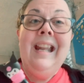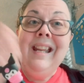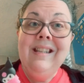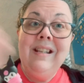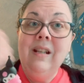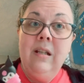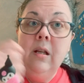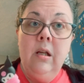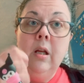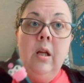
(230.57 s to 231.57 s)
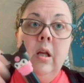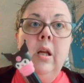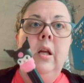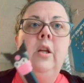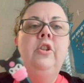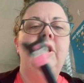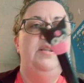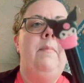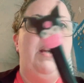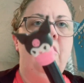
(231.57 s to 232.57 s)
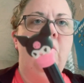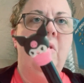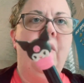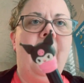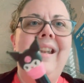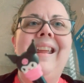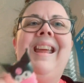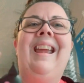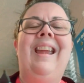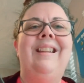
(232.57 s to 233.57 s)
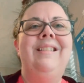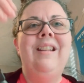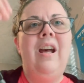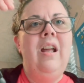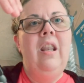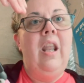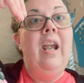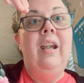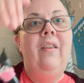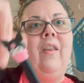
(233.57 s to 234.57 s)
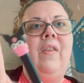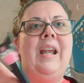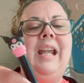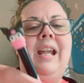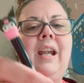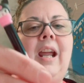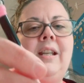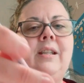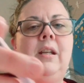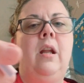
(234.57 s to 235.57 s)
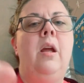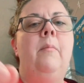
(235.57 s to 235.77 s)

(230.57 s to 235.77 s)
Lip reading: it just to make sure that it's not that the ink hasn't,